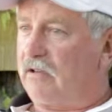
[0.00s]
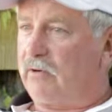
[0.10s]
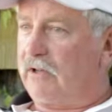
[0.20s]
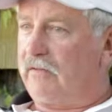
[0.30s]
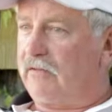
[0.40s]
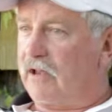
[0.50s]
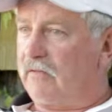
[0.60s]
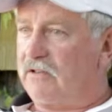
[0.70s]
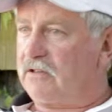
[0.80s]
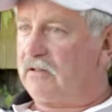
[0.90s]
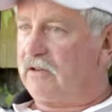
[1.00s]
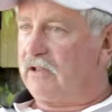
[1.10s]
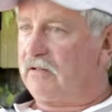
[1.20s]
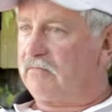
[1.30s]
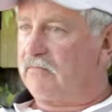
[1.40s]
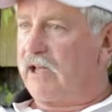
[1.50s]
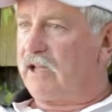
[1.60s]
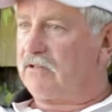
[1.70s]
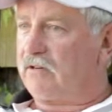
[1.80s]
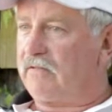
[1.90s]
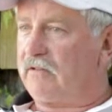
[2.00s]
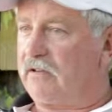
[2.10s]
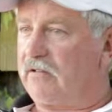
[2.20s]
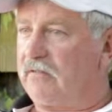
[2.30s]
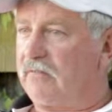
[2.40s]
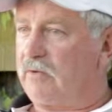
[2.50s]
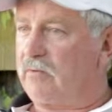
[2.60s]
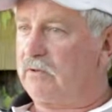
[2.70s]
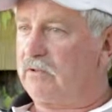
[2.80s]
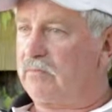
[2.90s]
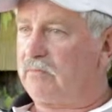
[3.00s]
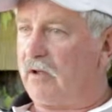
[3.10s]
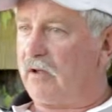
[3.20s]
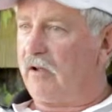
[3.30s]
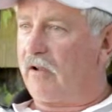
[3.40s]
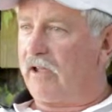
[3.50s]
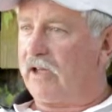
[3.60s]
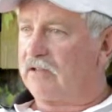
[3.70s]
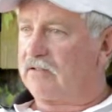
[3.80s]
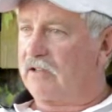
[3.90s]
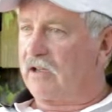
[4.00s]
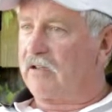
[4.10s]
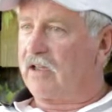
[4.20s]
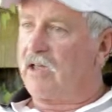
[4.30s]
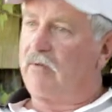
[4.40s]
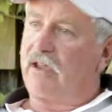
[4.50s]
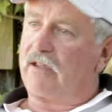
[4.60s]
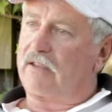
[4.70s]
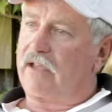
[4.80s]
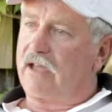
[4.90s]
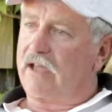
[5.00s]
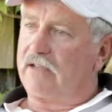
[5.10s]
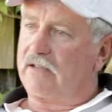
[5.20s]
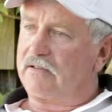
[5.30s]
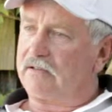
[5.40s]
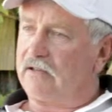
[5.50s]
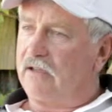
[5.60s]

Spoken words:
You would even go fishing on our days off, and when we was on holidays, go camping out the gardens,